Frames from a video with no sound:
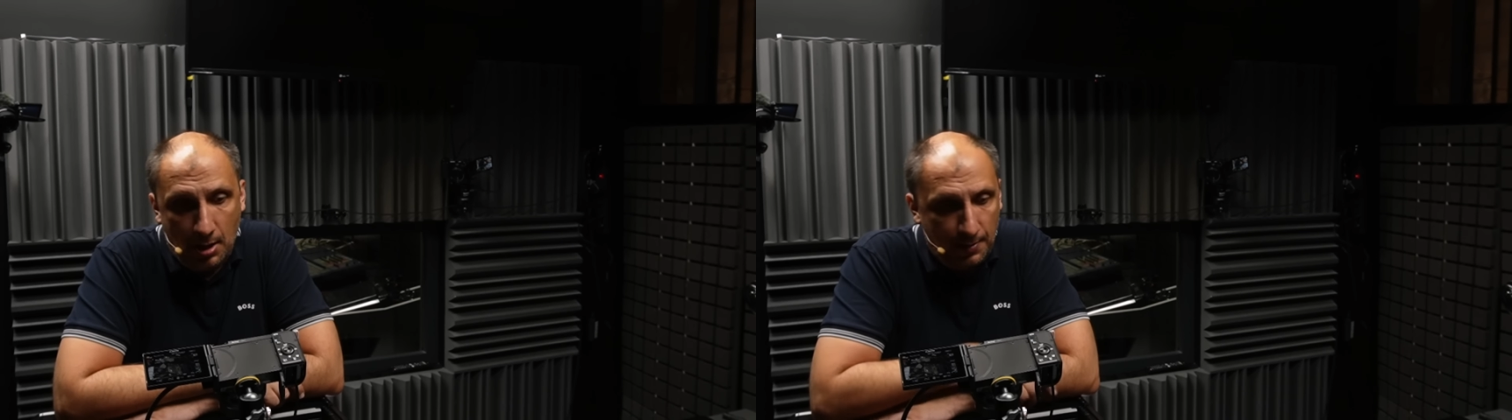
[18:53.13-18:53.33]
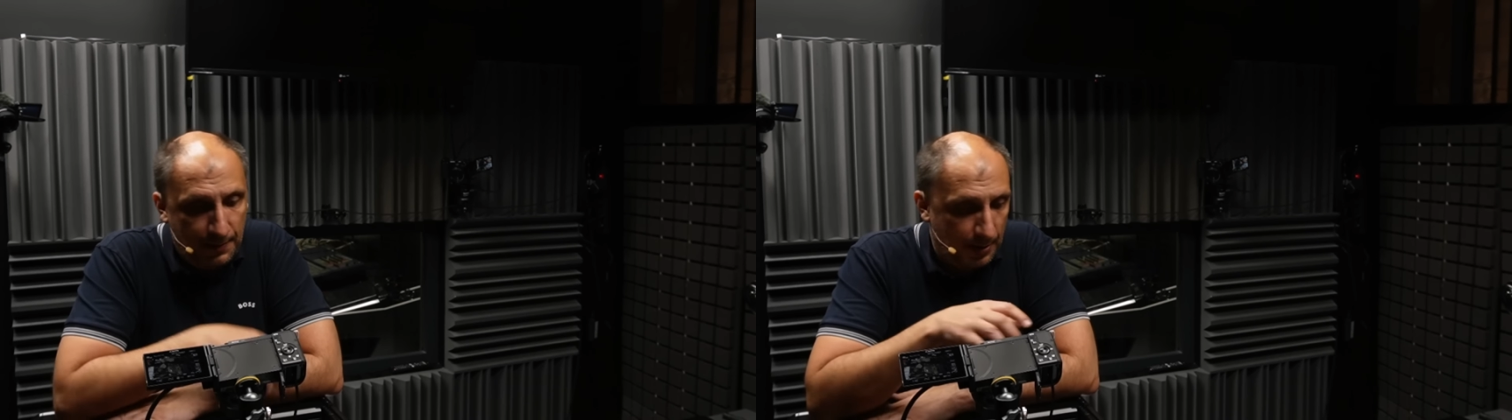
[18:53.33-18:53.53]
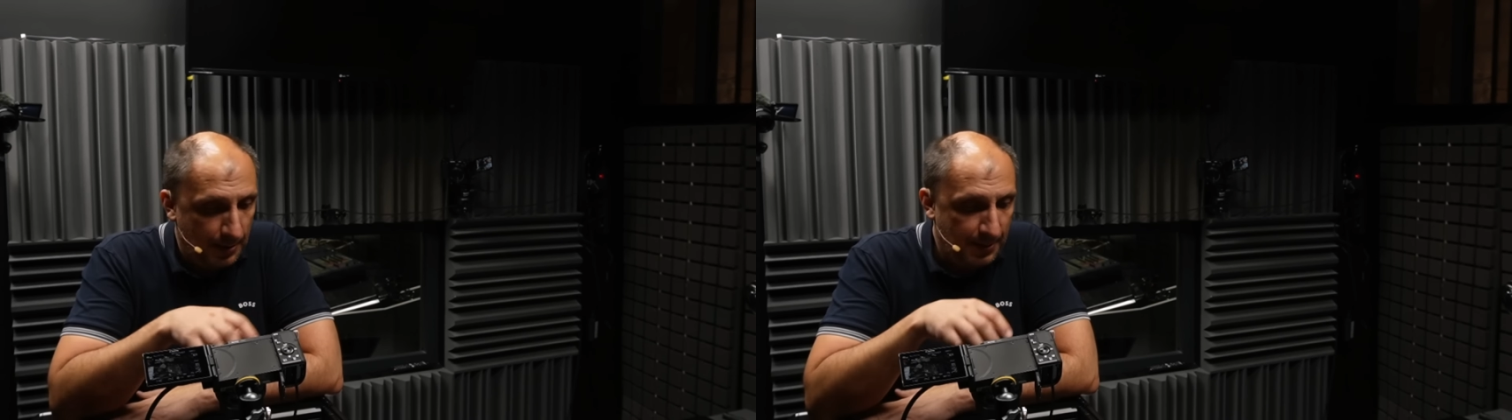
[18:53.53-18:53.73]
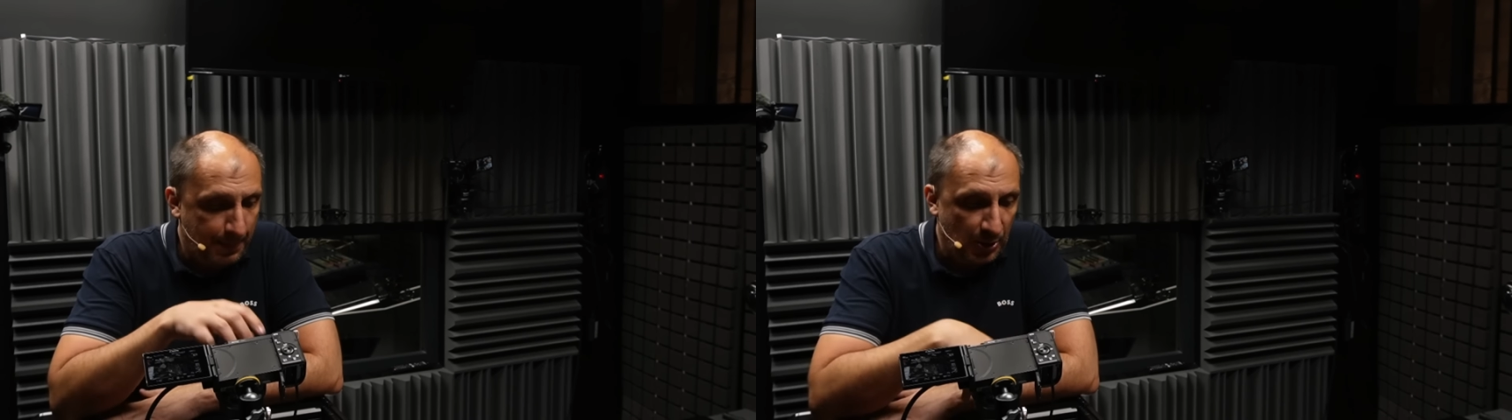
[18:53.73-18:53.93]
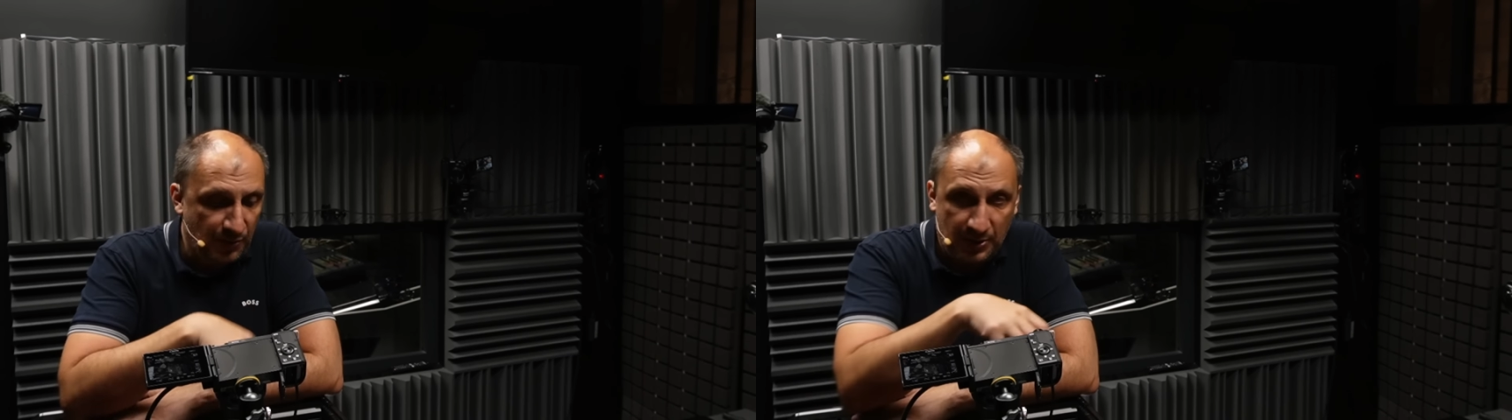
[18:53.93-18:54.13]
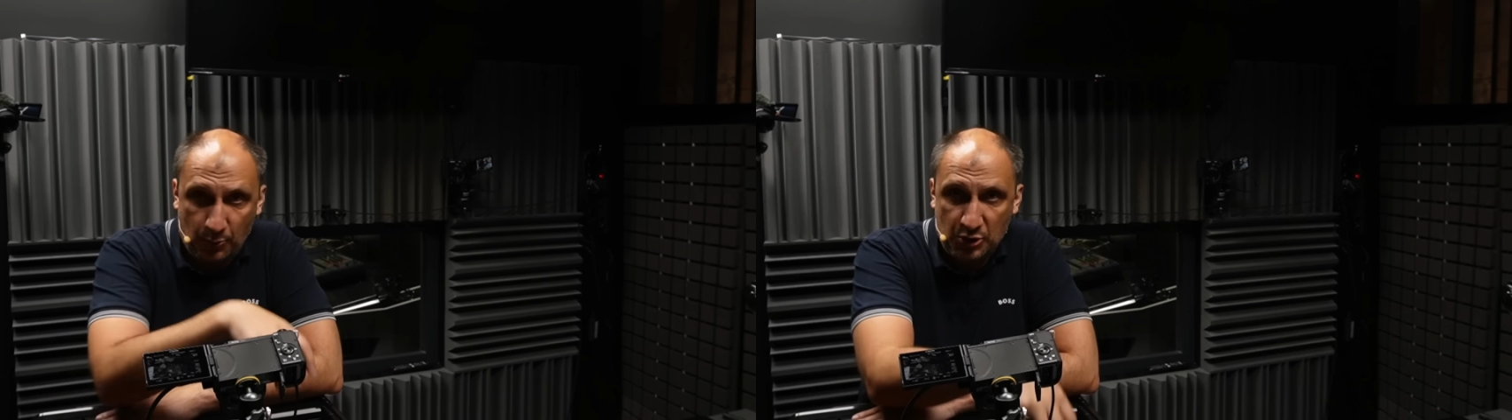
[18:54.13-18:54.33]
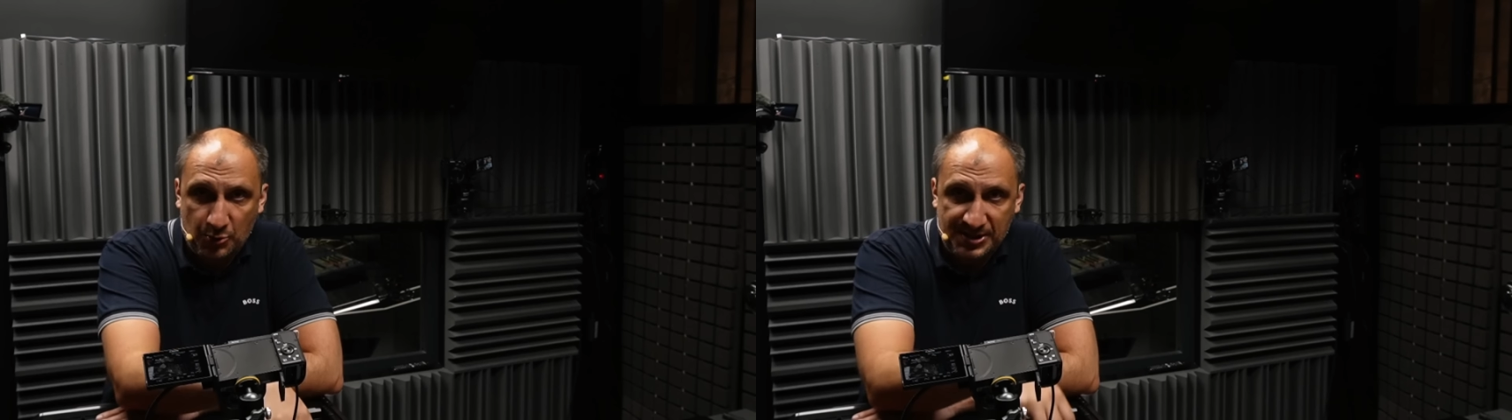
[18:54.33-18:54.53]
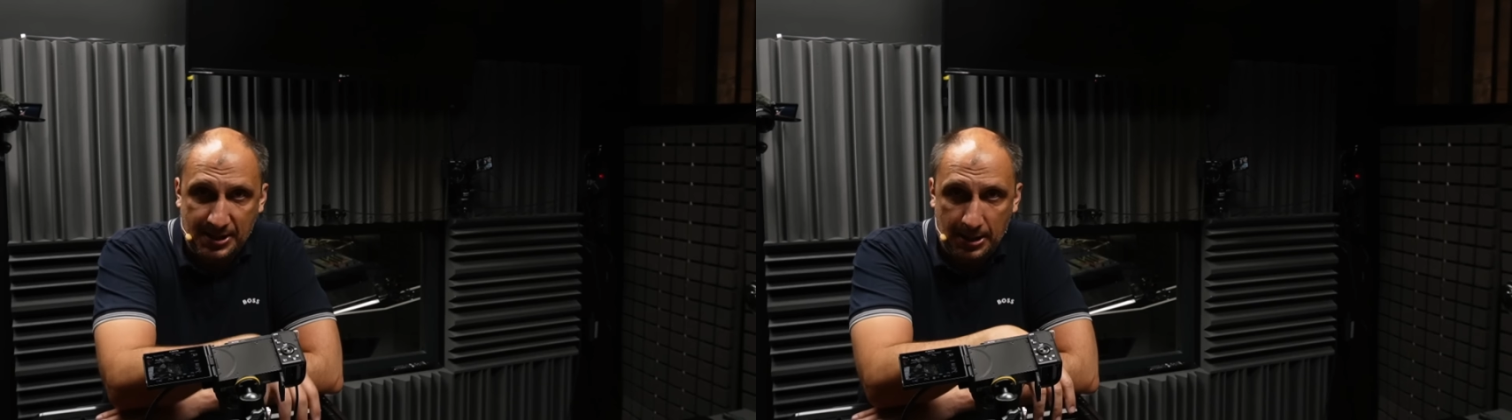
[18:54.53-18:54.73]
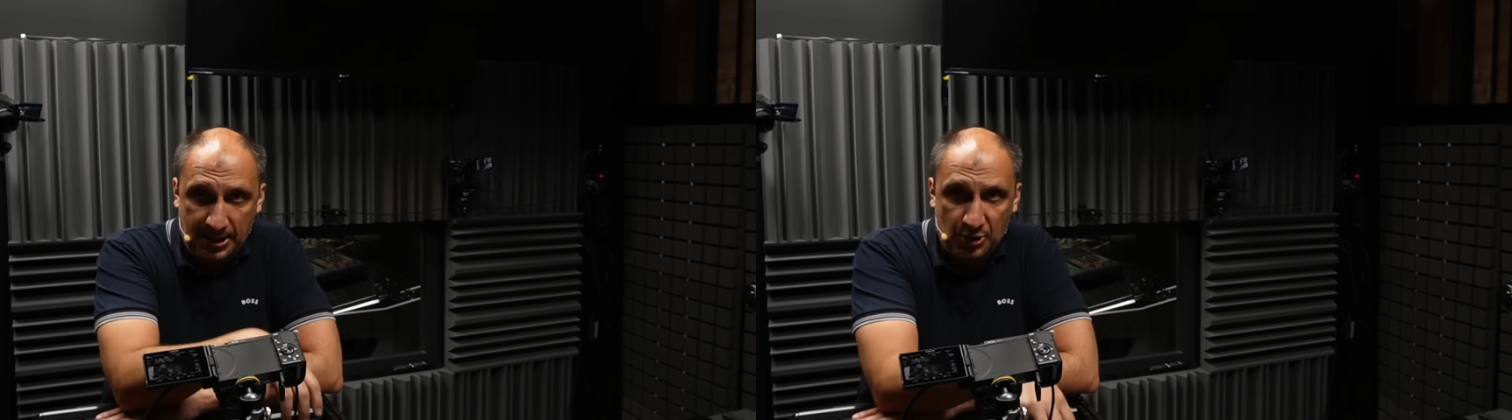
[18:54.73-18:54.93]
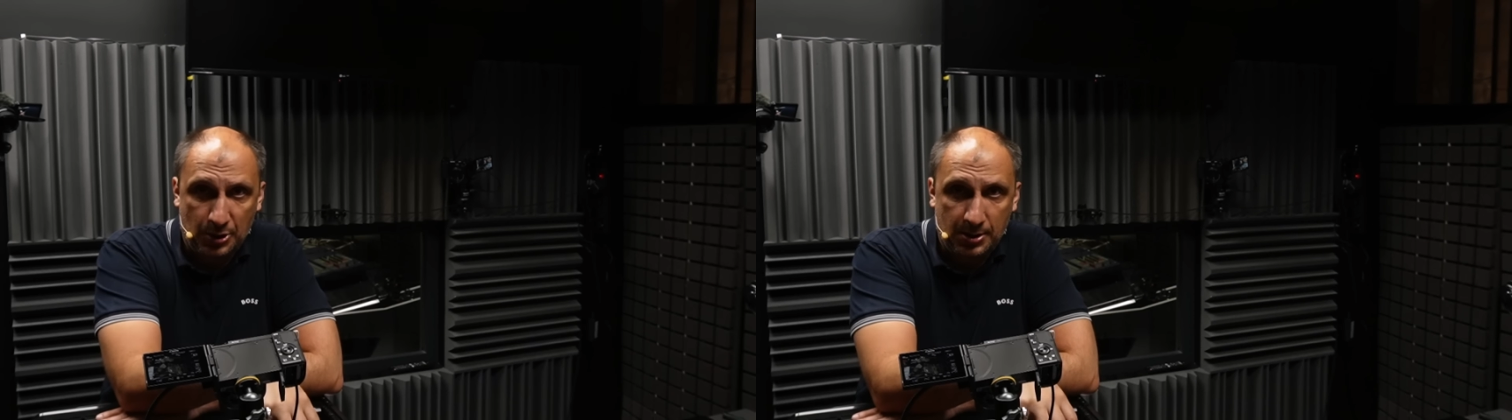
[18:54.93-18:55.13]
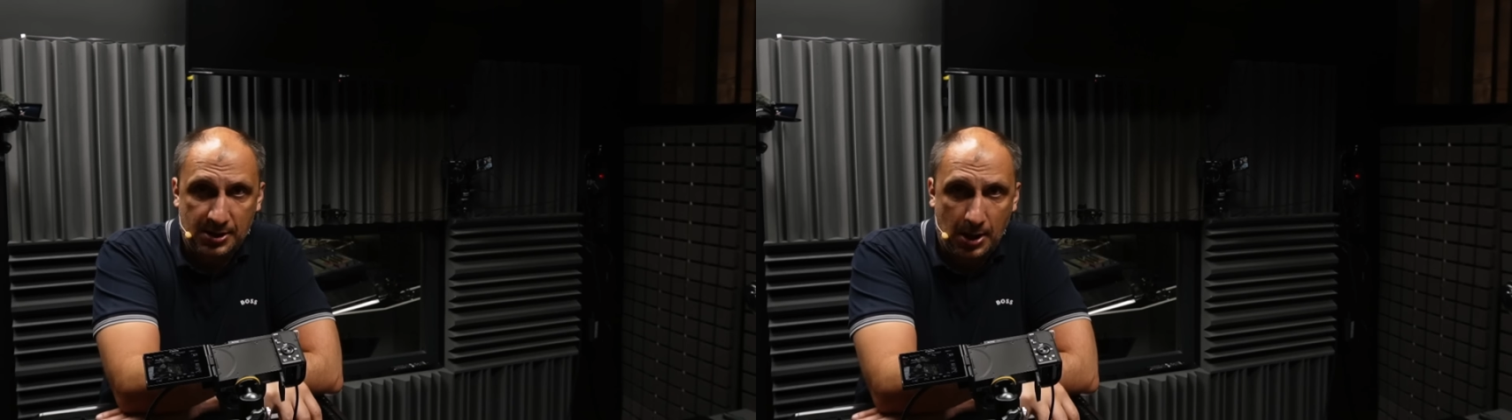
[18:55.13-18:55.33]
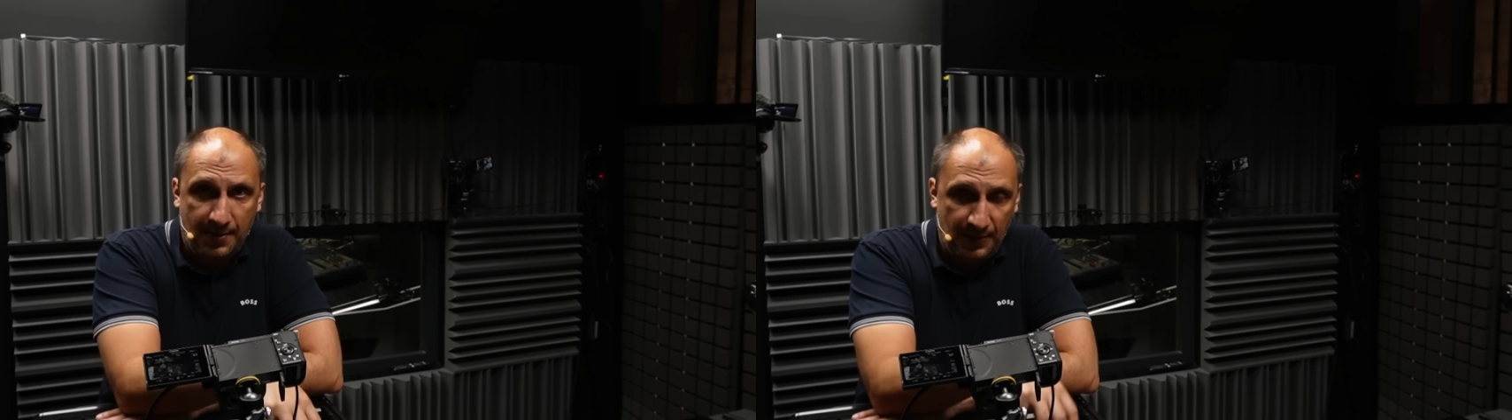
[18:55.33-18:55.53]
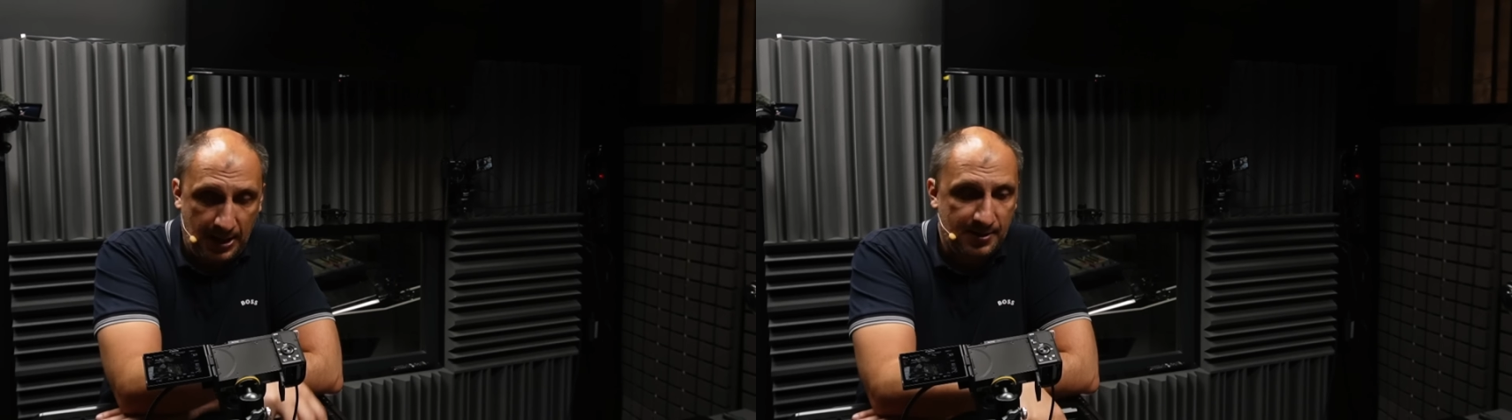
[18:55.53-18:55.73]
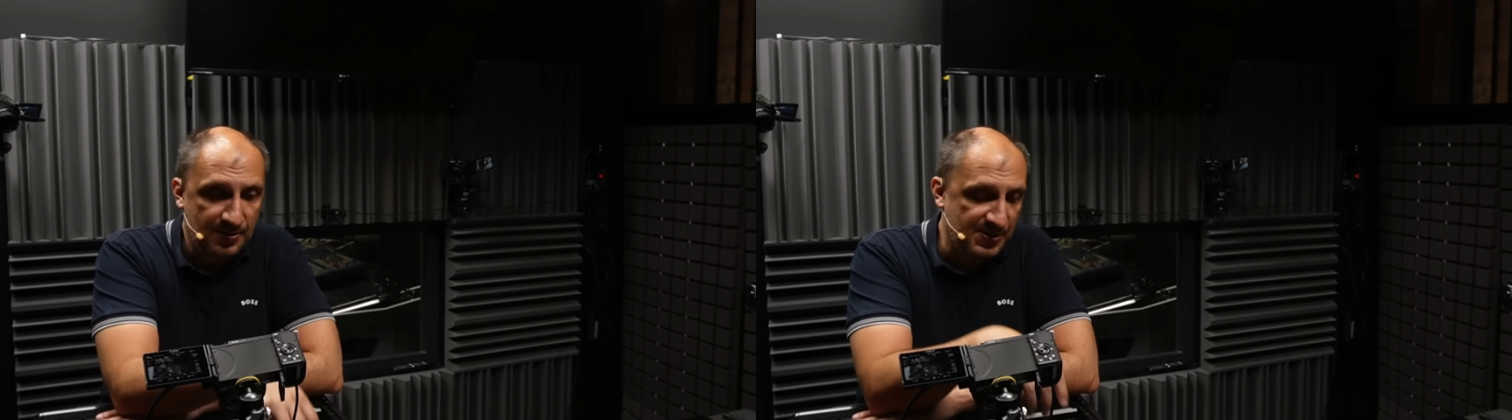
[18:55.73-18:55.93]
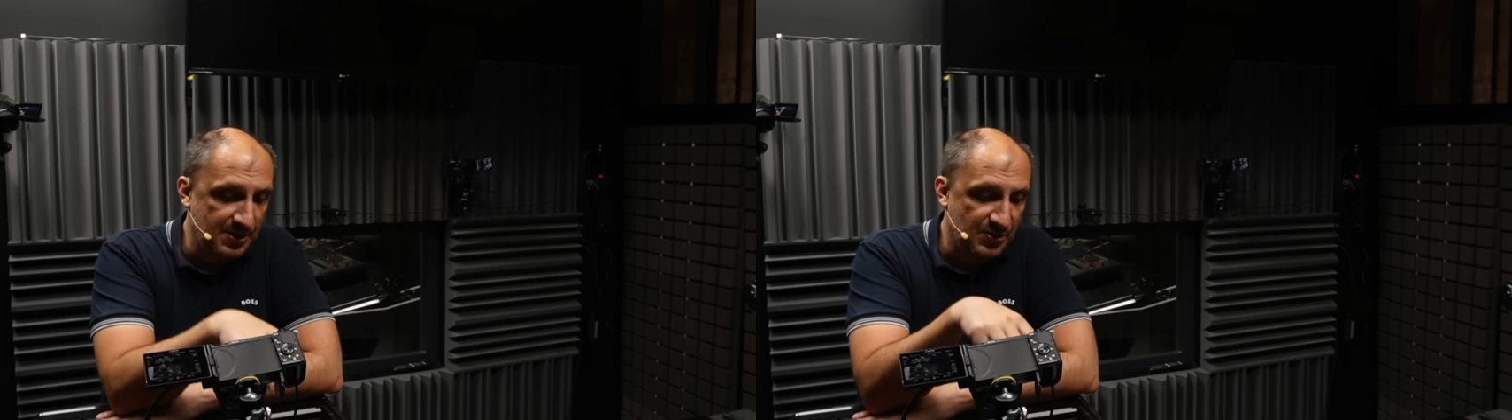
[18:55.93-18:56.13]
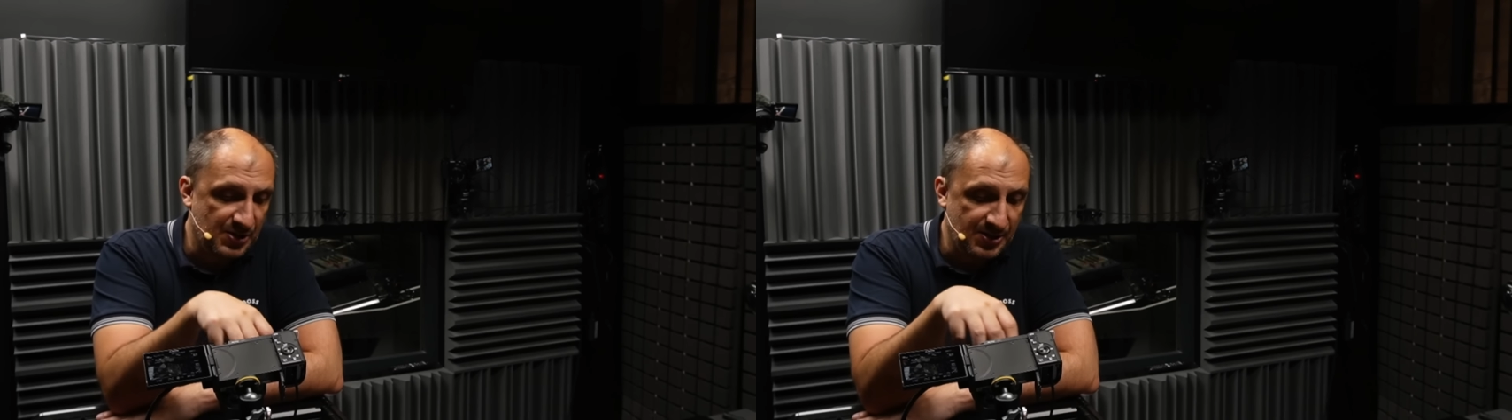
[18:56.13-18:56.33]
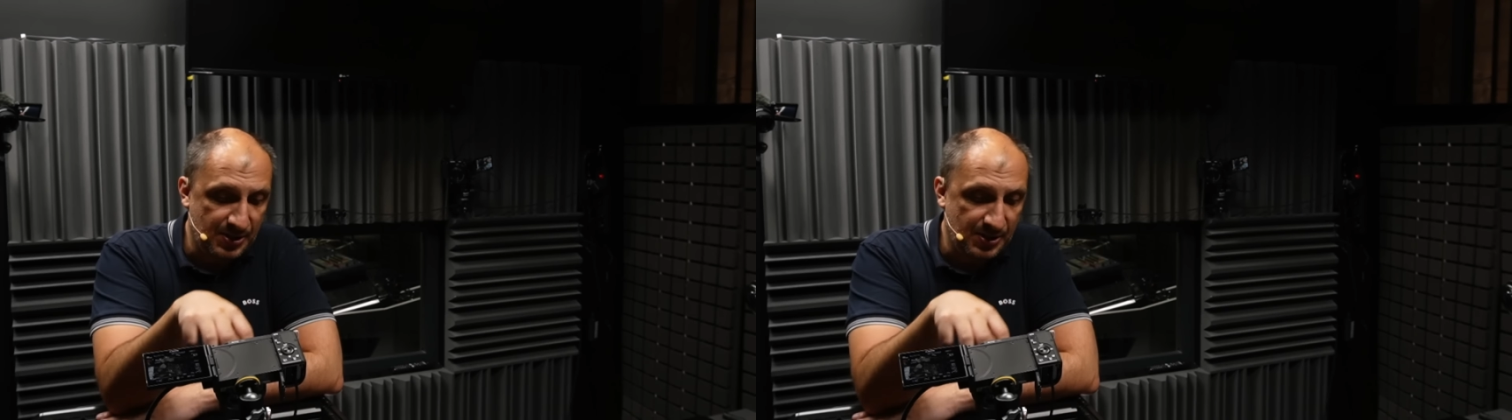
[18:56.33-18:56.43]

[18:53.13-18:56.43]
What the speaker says: the part of it which was in internal drive in the synthesizer,